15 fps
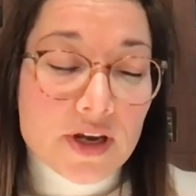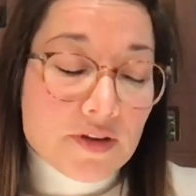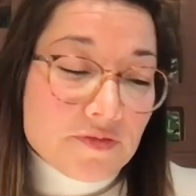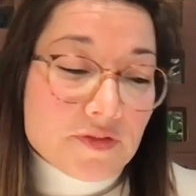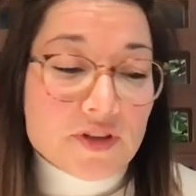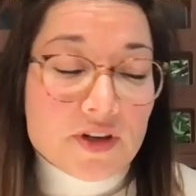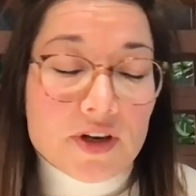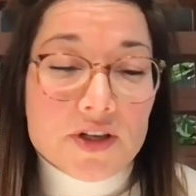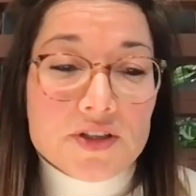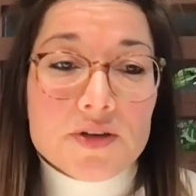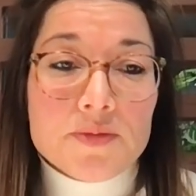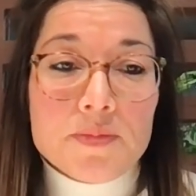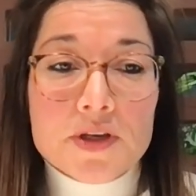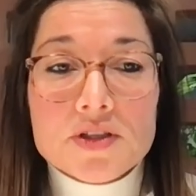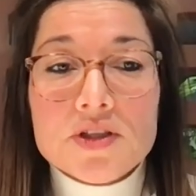the
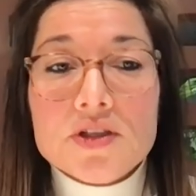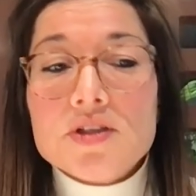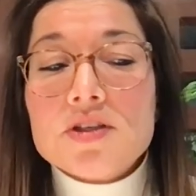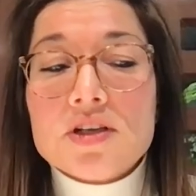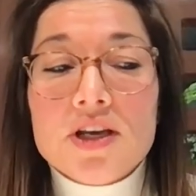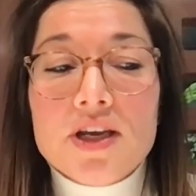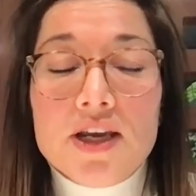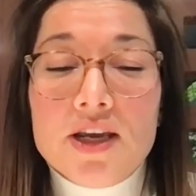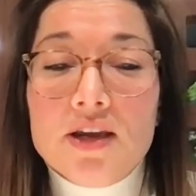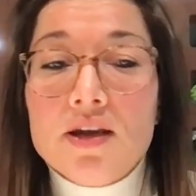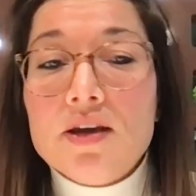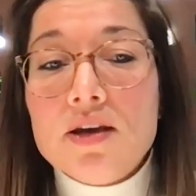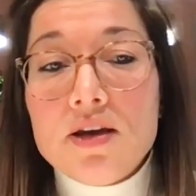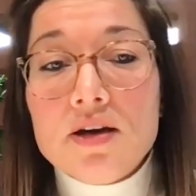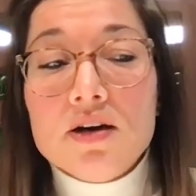advertising business uh,
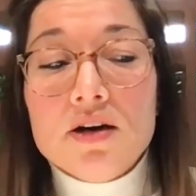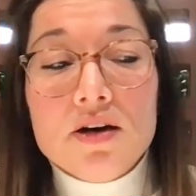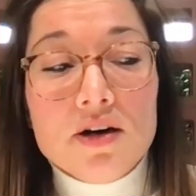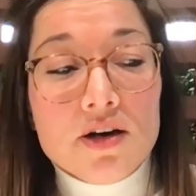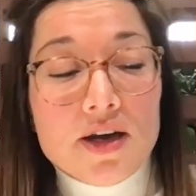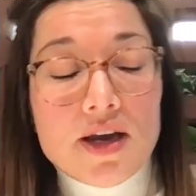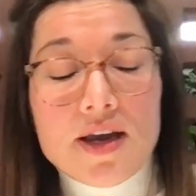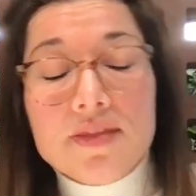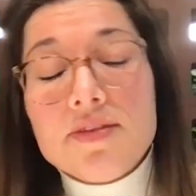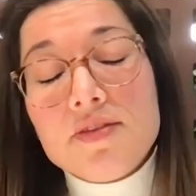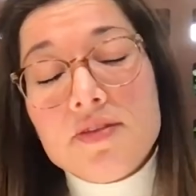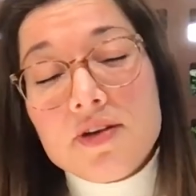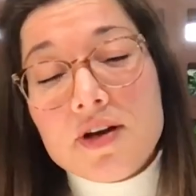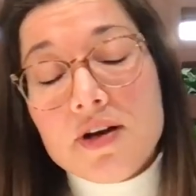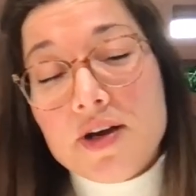uh, at
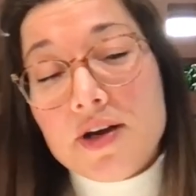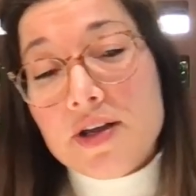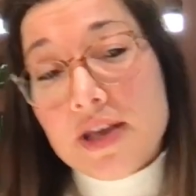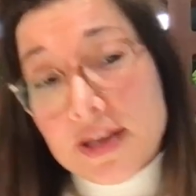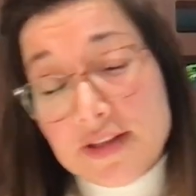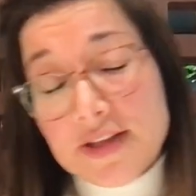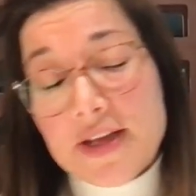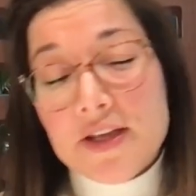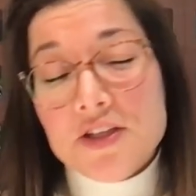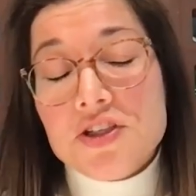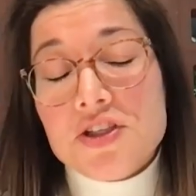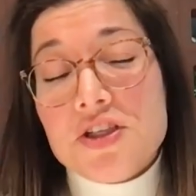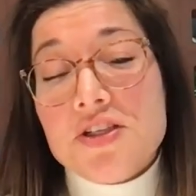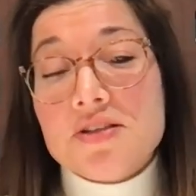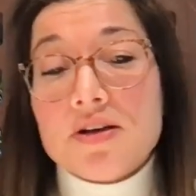the cli at the
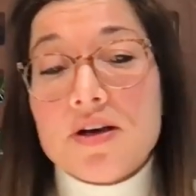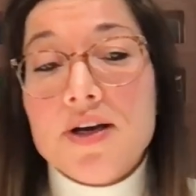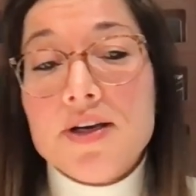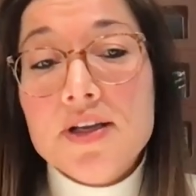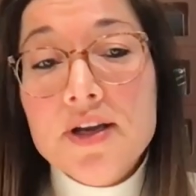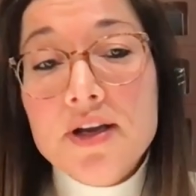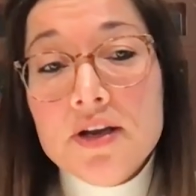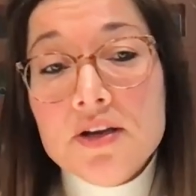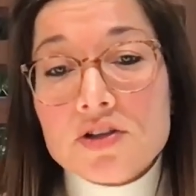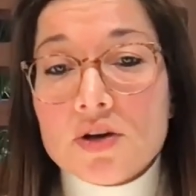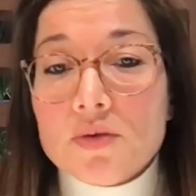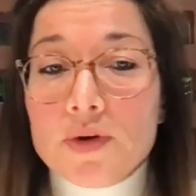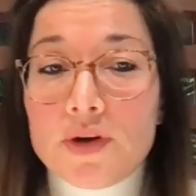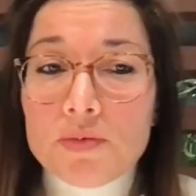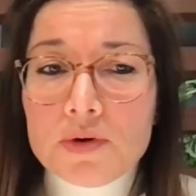agency side.
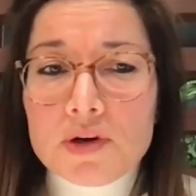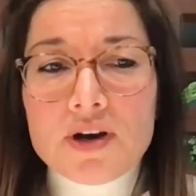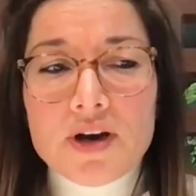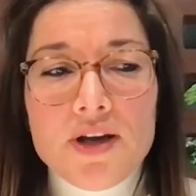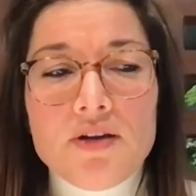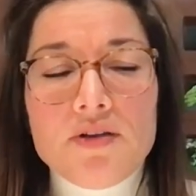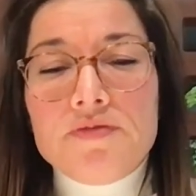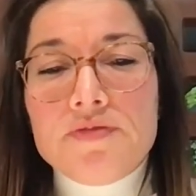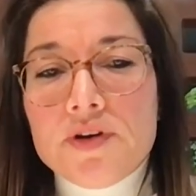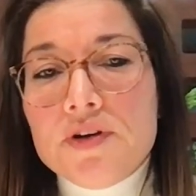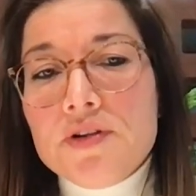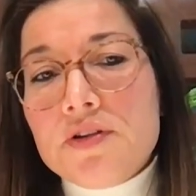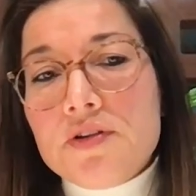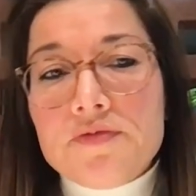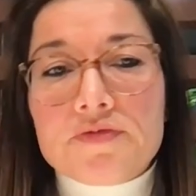So we were kind of
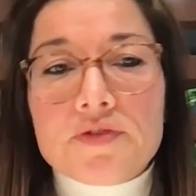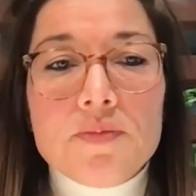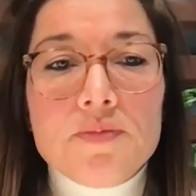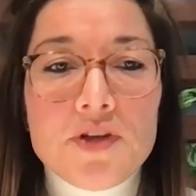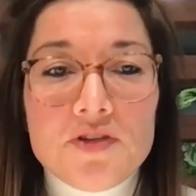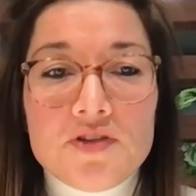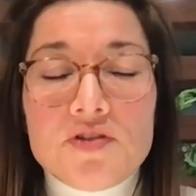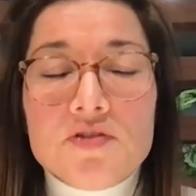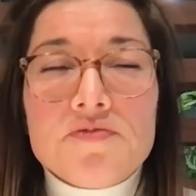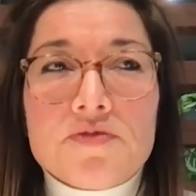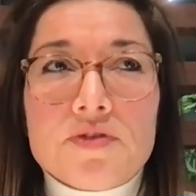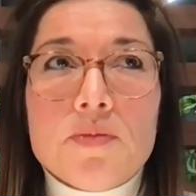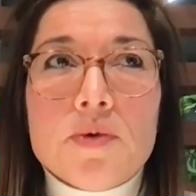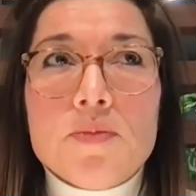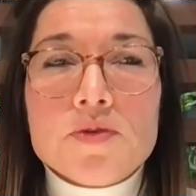on from the
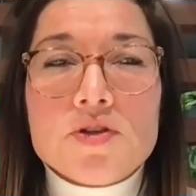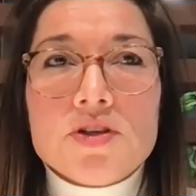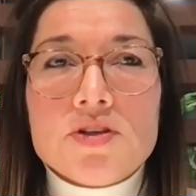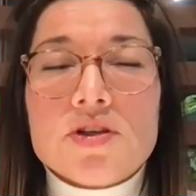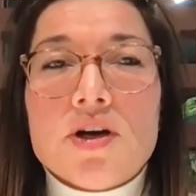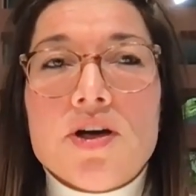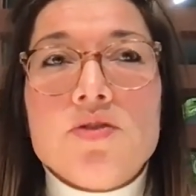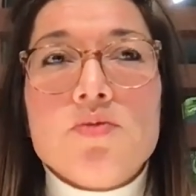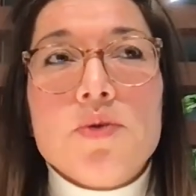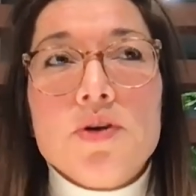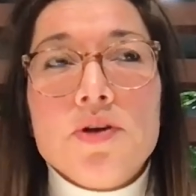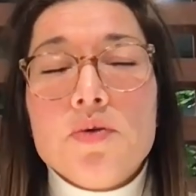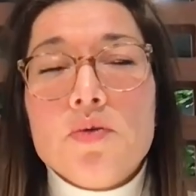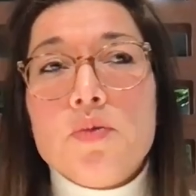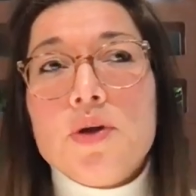from opposite sides.
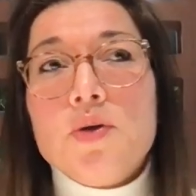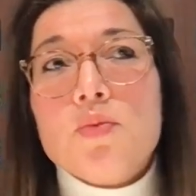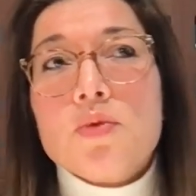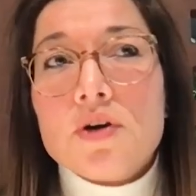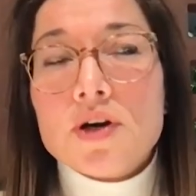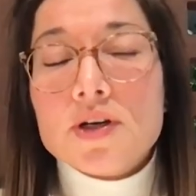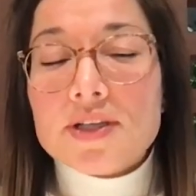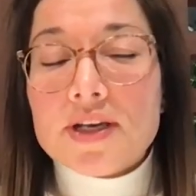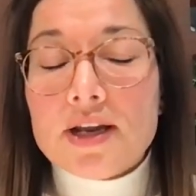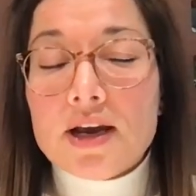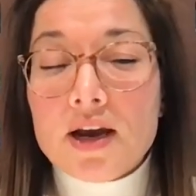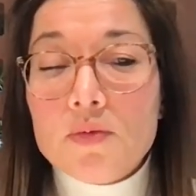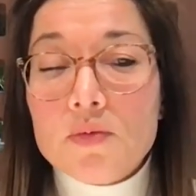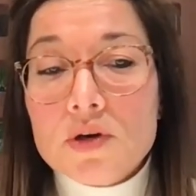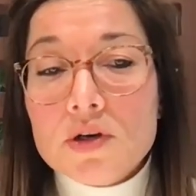We we worked, and
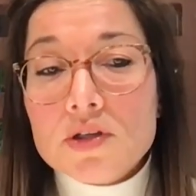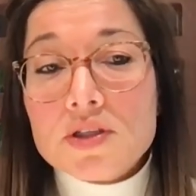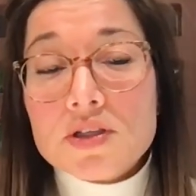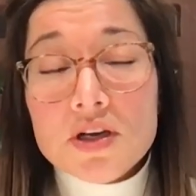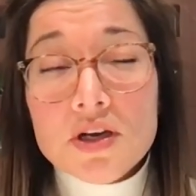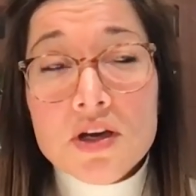I was